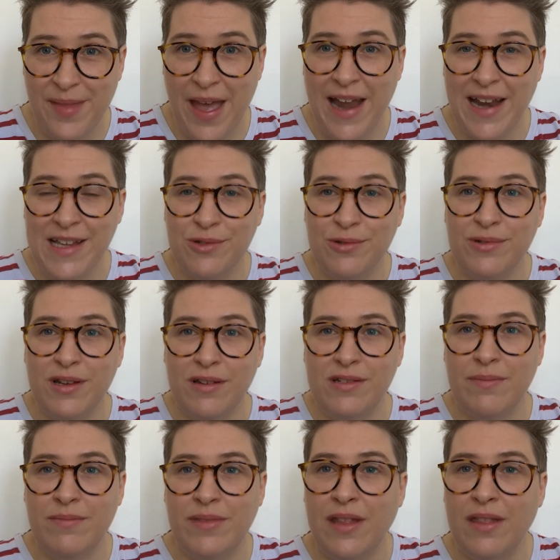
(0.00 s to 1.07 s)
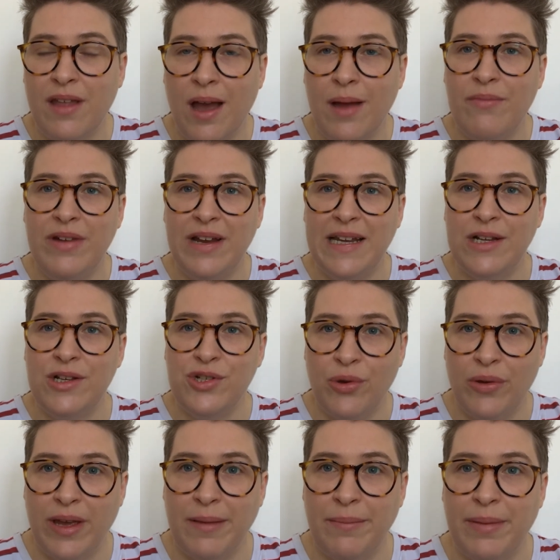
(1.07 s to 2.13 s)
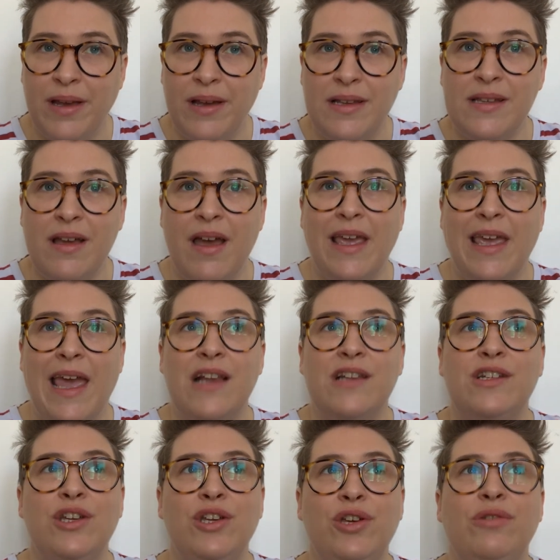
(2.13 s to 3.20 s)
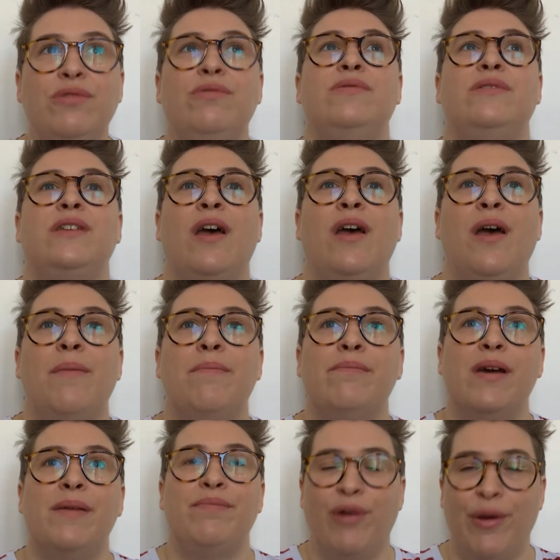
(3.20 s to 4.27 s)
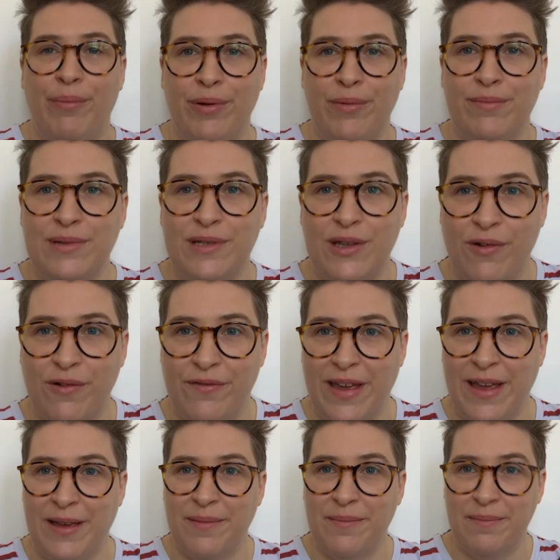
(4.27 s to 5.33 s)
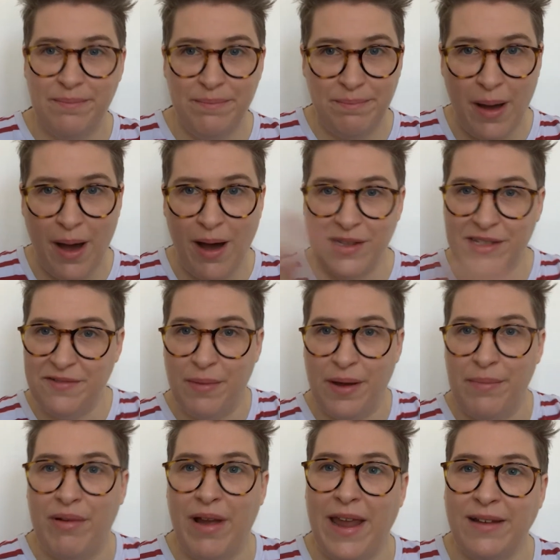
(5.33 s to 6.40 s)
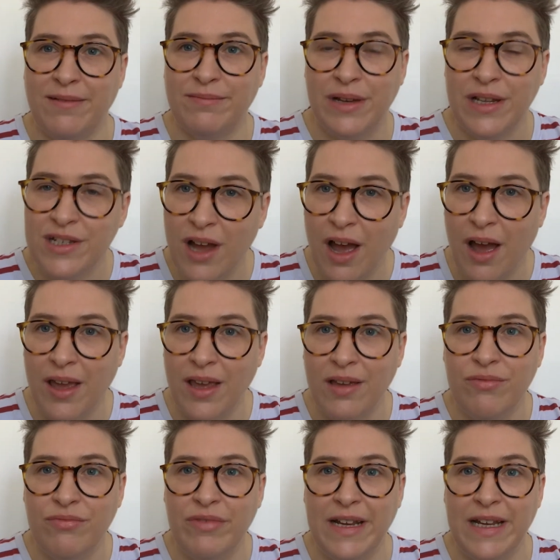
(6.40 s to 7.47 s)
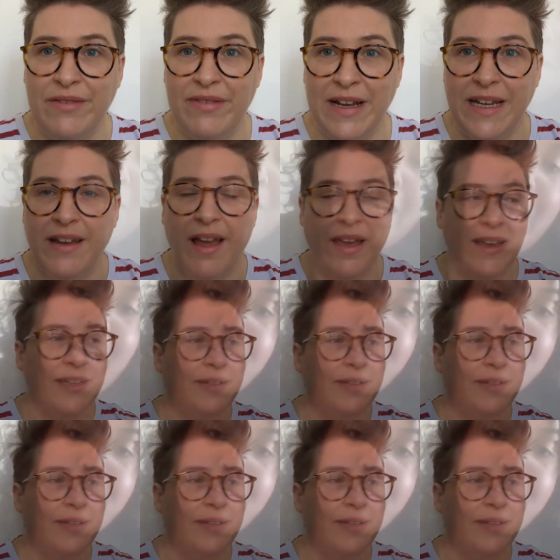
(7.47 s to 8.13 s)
And it's also something that I'm really enjoying because I get to use my problem solving part of my brain, which I really, really like.